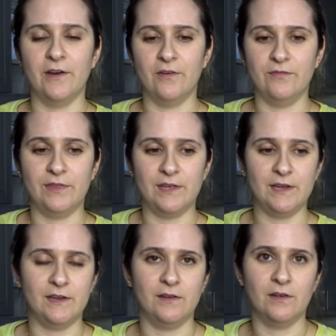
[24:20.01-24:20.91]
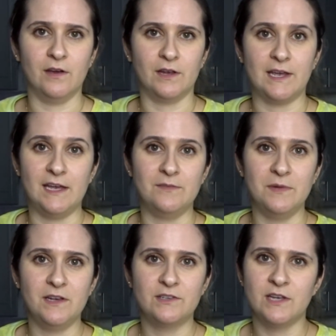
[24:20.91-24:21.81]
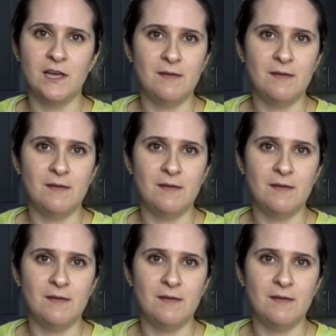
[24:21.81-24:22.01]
of the cake mix,